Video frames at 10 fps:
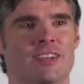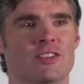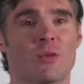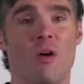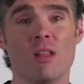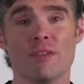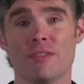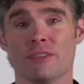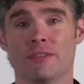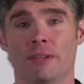So all of
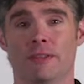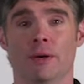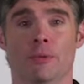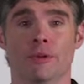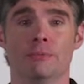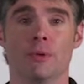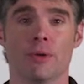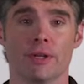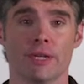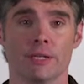this data that we're
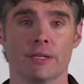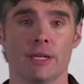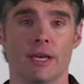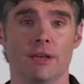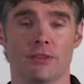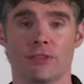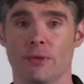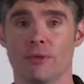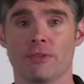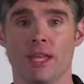importing is
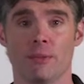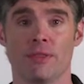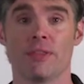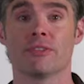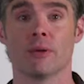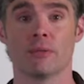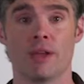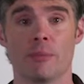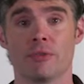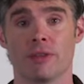associated with its own
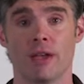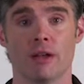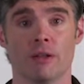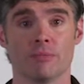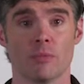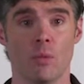depth scale.